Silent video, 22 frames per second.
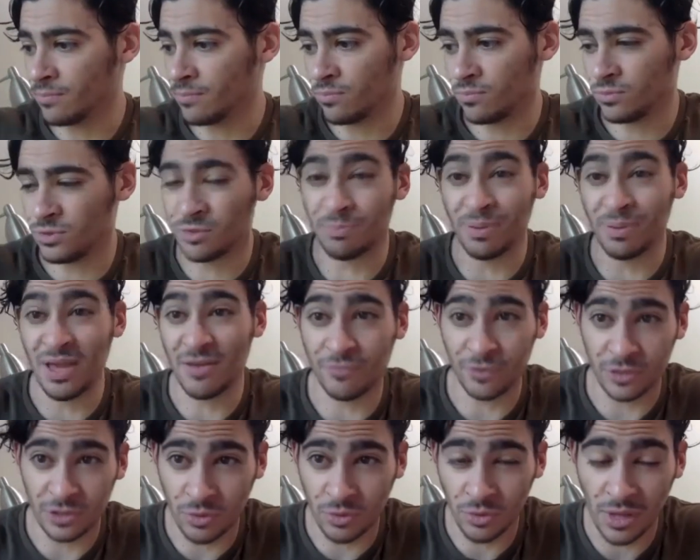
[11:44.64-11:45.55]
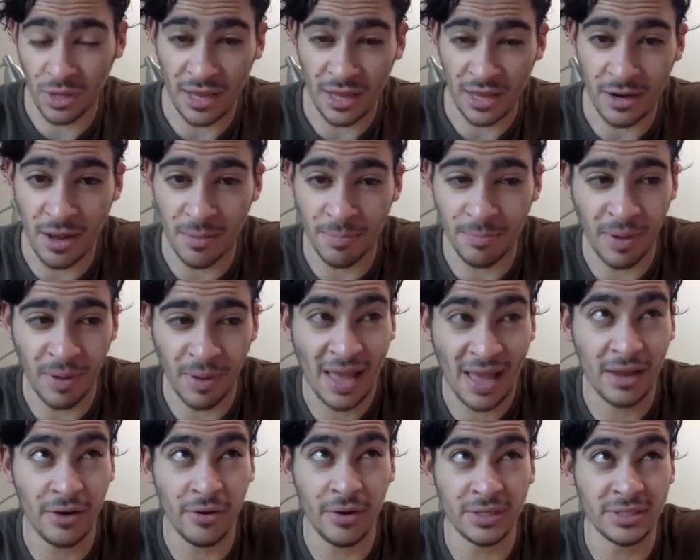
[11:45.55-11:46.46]
to pay for school, I ended up
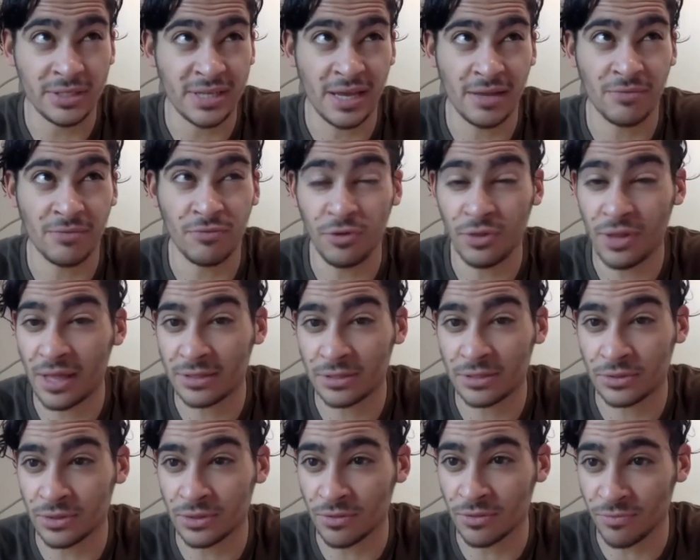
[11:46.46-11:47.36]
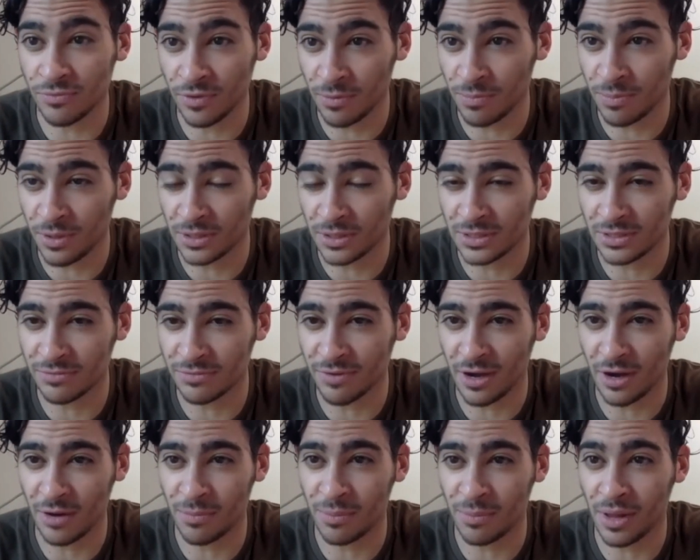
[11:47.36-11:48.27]
hiring 10 freelancers in the Philippines to
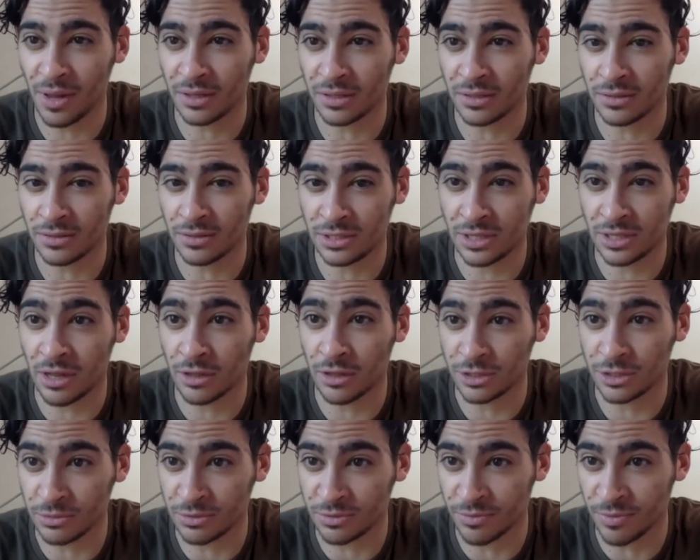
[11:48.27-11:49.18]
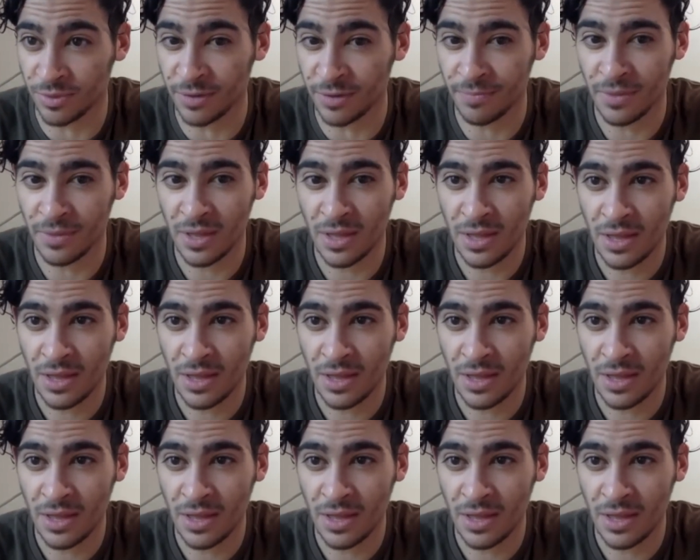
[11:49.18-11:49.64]
find out a lot of scholarships for me.